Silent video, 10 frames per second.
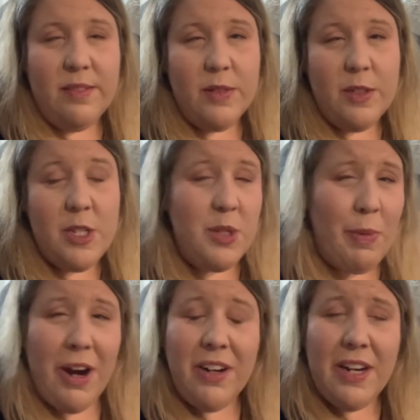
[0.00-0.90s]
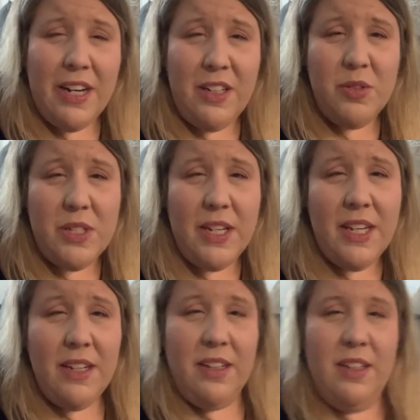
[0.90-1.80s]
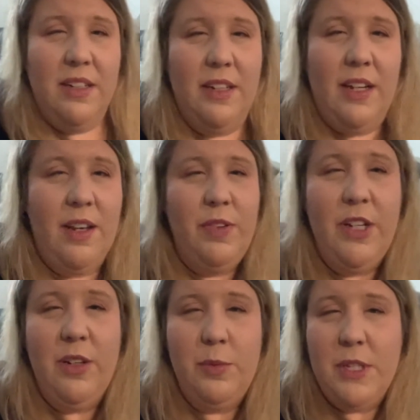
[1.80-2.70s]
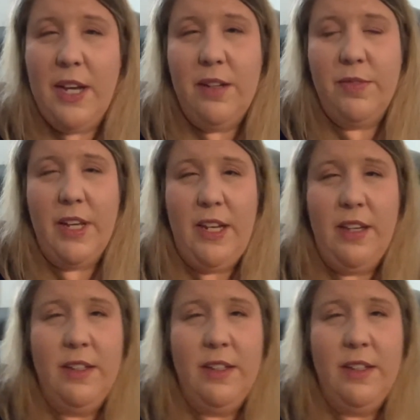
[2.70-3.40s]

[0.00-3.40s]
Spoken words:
smart at using it. I figured it was kind of like